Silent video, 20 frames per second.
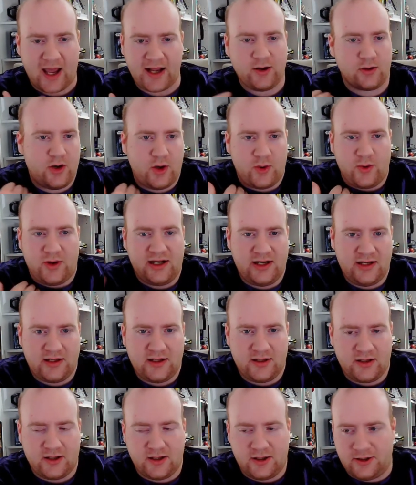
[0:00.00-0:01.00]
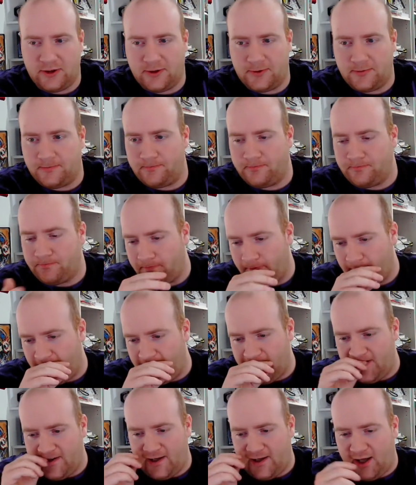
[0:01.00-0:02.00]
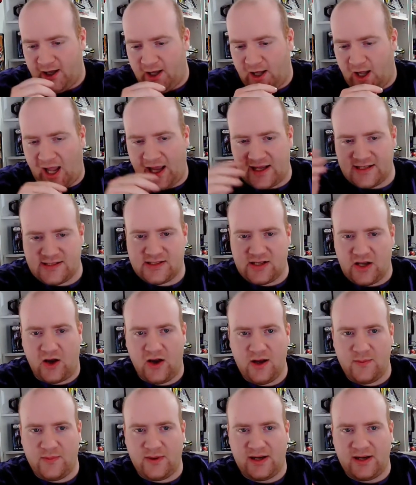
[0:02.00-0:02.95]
I don't know any of the I saw it,